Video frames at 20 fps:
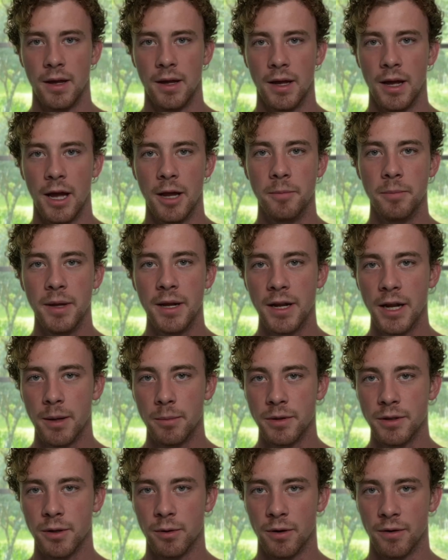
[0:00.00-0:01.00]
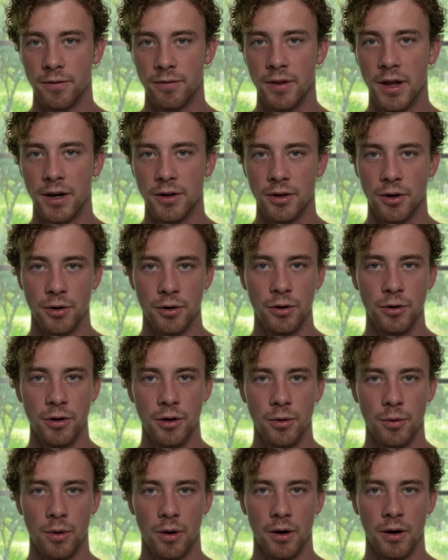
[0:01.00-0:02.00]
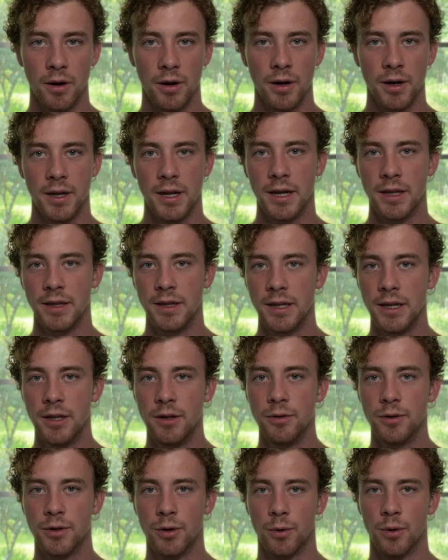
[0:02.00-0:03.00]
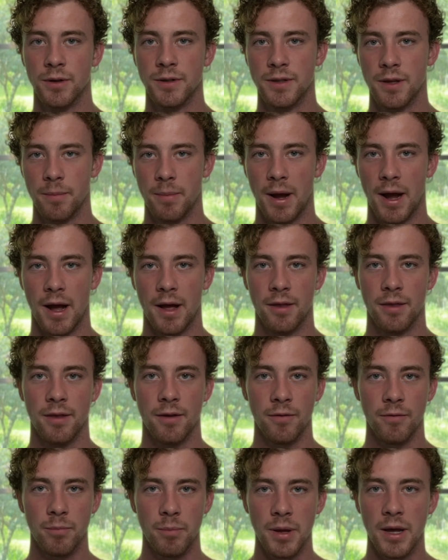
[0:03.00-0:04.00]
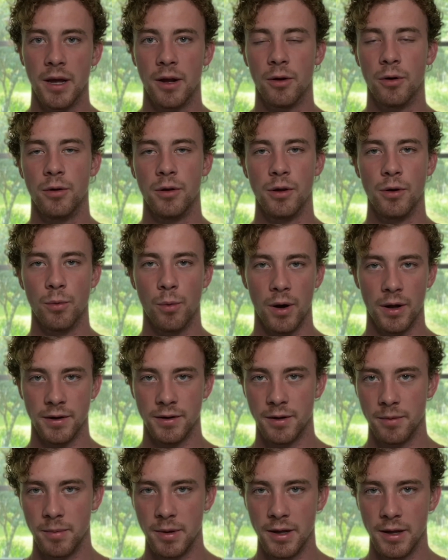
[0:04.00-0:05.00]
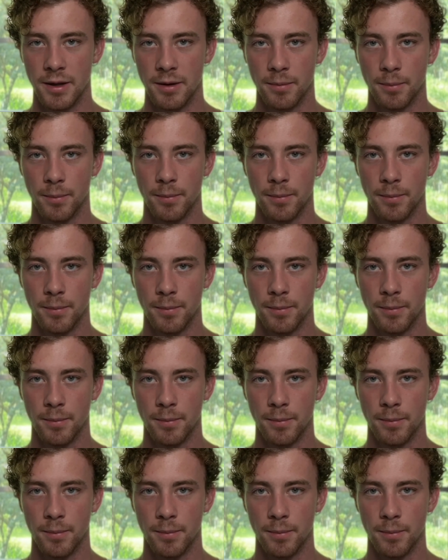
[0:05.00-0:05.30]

And being able to reflect on who you are can lead you towards the path of being who you want to be.